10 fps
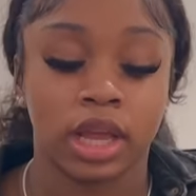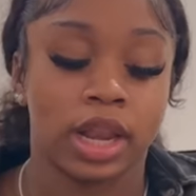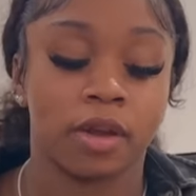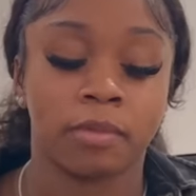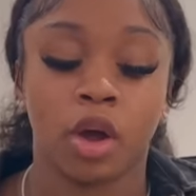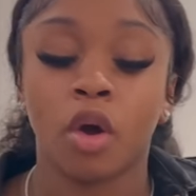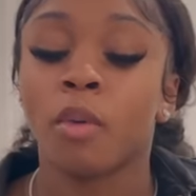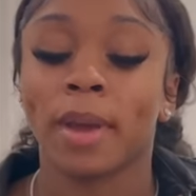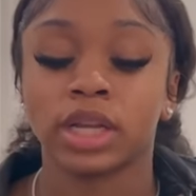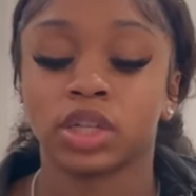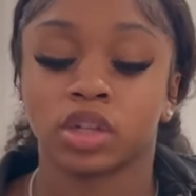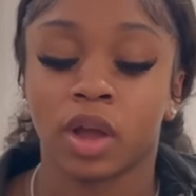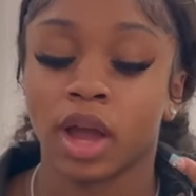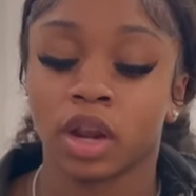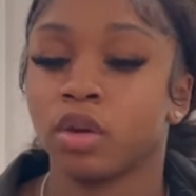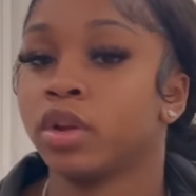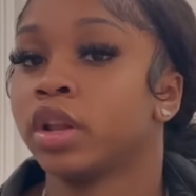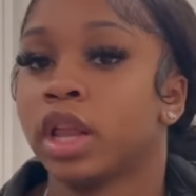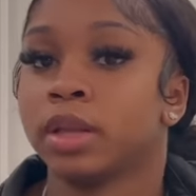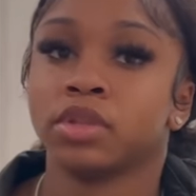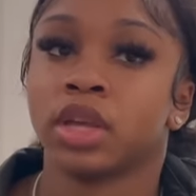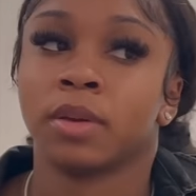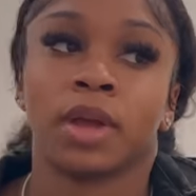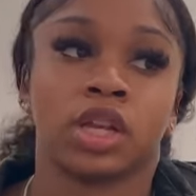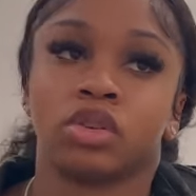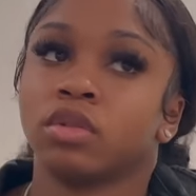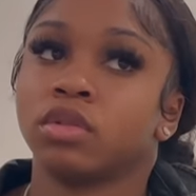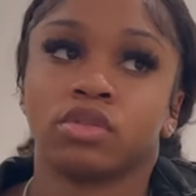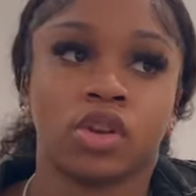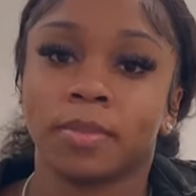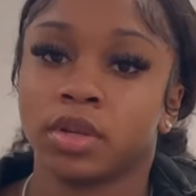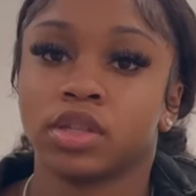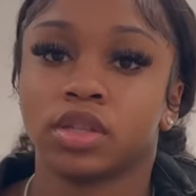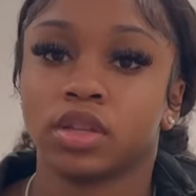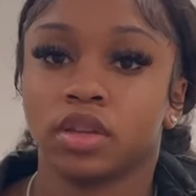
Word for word: They gonna be like, oh, manager, so I gotta go there. Like, let me sorry, extra drop this.